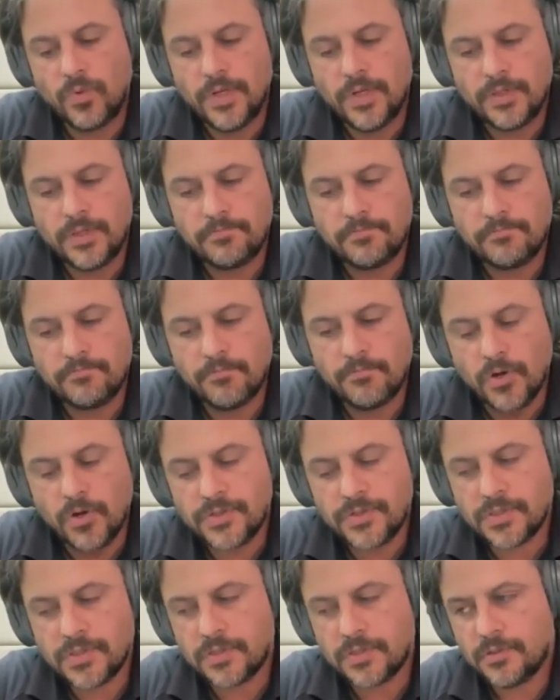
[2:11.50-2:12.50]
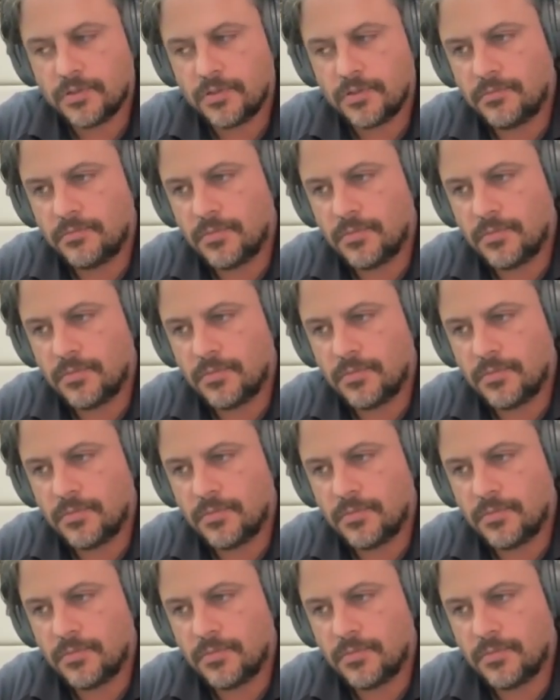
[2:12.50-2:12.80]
With most